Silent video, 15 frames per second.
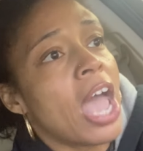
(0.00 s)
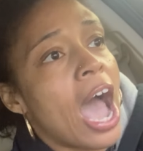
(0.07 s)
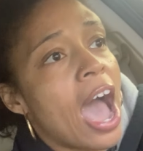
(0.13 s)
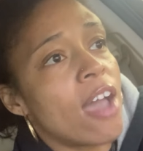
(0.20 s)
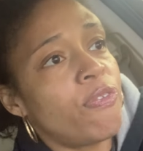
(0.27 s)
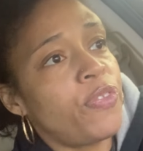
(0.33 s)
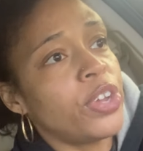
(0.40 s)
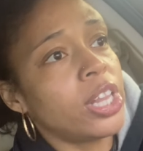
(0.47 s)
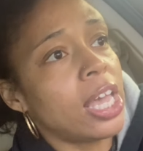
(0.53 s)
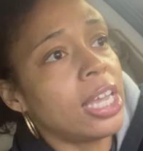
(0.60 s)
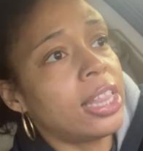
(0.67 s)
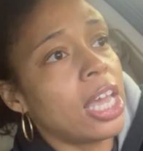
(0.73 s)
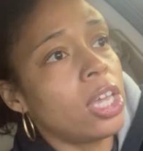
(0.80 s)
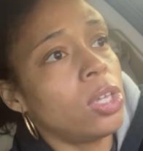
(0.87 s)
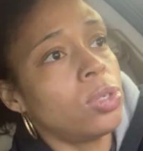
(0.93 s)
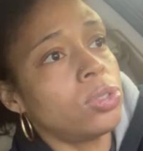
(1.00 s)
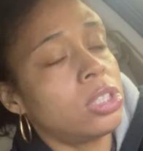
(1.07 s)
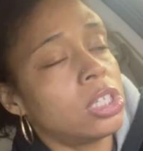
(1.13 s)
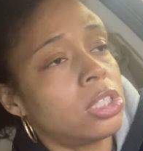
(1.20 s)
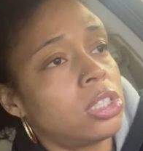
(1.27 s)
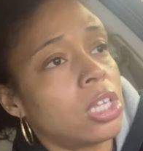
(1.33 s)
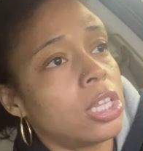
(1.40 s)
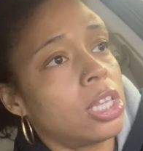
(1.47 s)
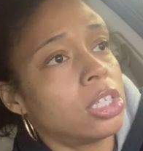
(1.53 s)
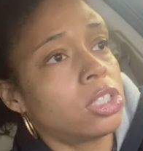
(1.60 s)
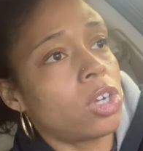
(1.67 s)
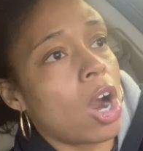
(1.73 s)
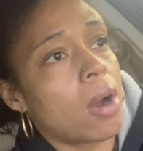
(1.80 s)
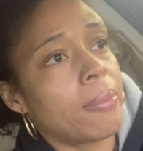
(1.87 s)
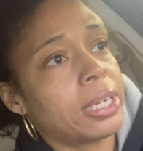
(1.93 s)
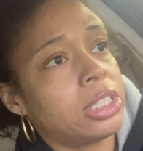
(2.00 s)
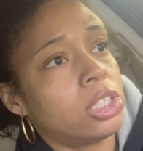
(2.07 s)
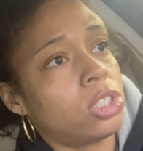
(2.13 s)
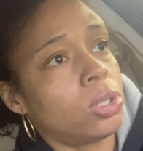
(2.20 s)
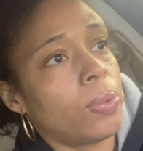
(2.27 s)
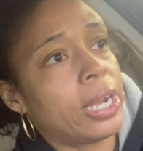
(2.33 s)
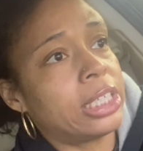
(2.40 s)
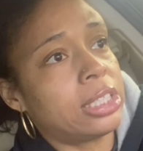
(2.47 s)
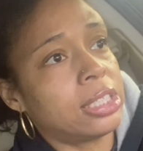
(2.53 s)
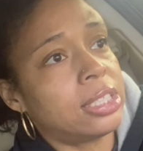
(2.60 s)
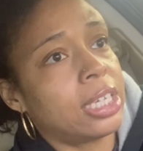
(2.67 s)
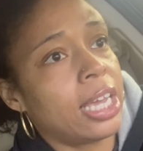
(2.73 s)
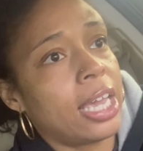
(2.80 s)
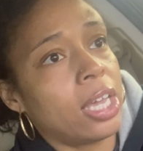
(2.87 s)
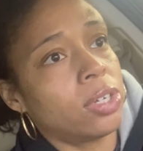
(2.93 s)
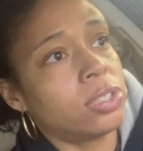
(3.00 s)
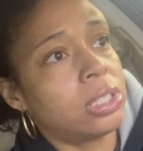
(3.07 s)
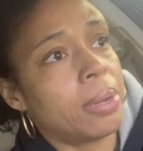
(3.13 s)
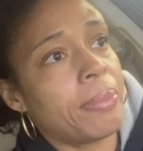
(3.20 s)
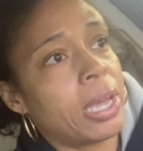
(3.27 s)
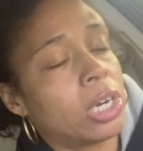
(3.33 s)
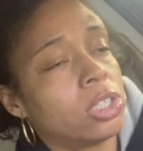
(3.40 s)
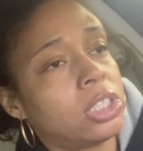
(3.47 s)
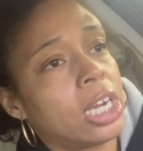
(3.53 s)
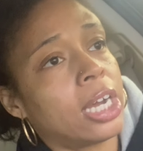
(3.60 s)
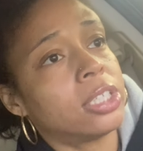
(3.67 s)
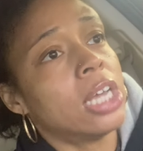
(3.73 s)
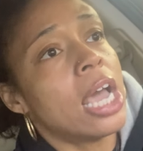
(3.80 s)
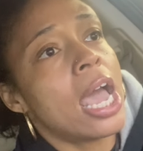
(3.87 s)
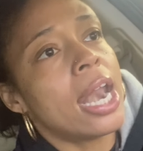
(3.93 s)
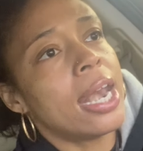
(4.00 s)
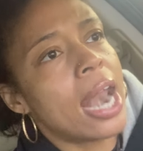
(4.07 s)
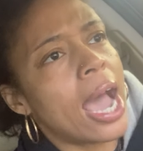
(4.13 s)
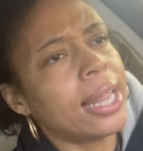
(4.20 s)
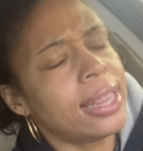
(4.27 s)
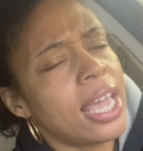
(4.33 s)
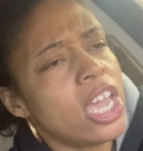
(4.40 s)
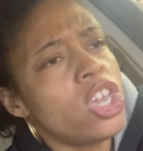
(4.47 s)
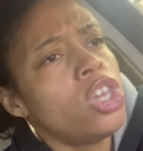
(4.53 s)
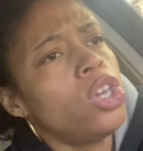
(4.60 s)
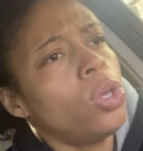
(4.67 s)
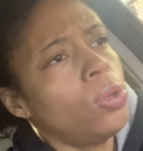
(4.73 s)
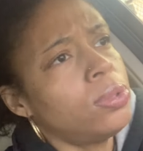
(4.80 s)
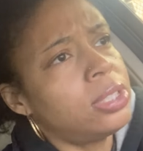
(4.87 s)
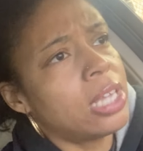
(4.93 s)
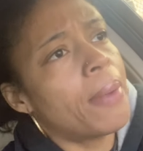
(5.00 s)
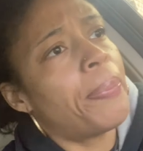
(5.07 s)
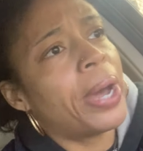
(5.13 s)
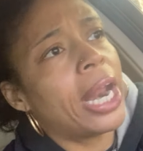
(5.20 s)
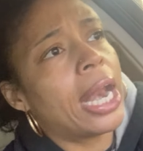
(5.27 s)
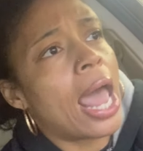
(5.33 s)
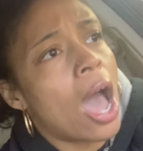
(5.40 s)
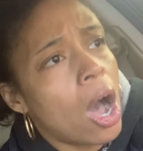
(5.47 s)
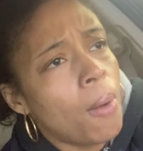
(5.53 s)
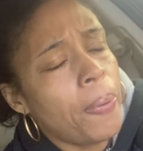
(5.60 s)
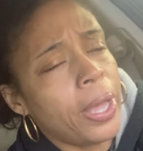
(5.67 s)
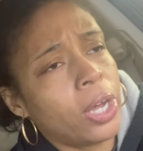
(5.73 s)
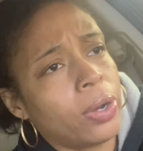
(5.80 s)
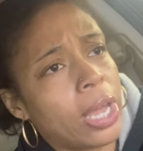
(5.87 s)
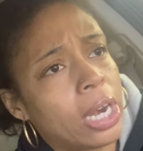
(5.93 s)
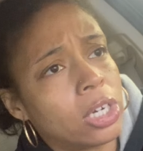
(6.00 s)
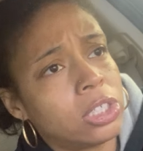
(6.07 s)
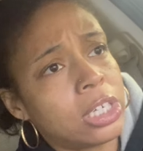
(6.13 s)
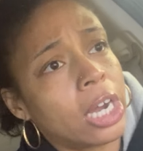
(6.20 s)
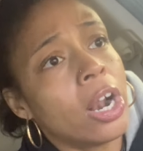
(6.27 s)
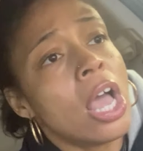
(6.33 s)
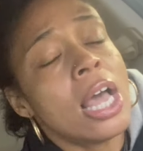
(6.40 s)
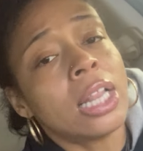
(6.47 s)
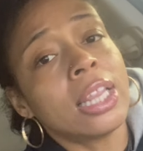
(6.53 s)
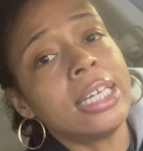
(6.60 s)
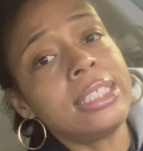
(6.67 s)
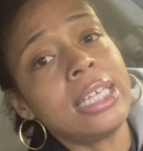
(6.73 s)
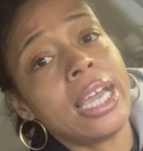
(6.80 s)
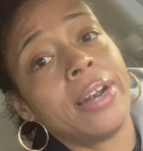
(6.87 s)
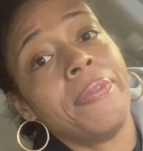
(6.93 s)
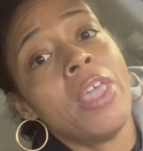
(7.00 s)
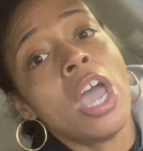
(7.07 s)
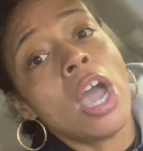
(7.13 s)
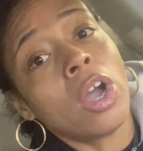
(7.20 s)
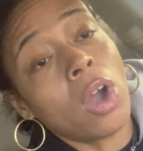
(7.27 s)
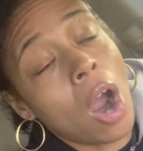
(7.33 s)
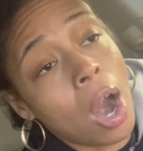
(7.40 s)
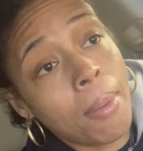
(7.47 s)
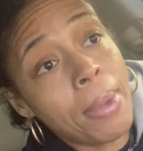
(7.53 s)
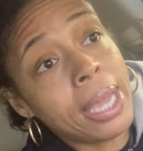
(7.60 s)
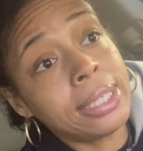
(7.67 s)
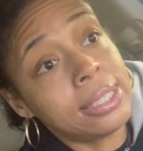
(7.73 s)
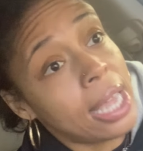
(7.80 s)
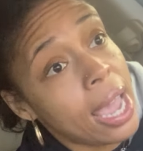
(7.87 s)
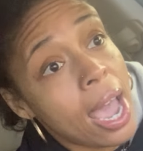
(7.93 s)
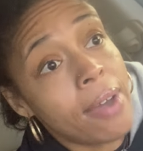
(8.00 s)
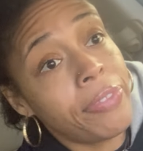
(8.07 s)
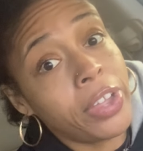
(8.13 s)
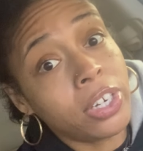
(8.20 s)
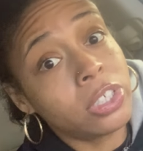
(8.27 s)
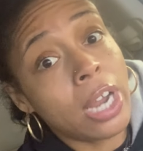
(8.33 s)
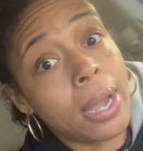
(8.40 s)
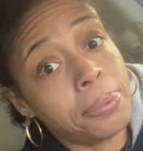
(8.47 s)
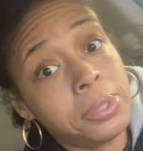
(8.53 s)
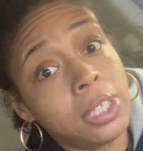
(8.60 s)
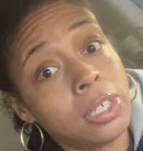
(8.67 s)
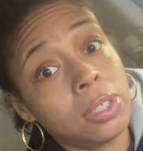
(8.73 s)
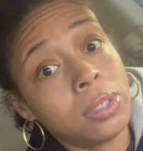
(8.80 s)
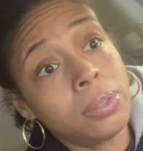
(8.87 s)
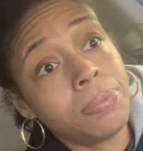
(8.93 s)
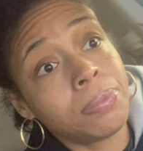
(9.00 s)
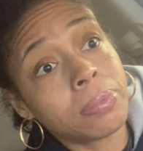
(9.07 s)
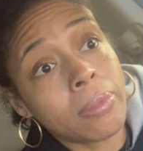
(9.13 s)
I feel like they use this this karmic situation to heal some inner child. Not they use it, but it helped heal inner child. Listen, karmics, they have their job too.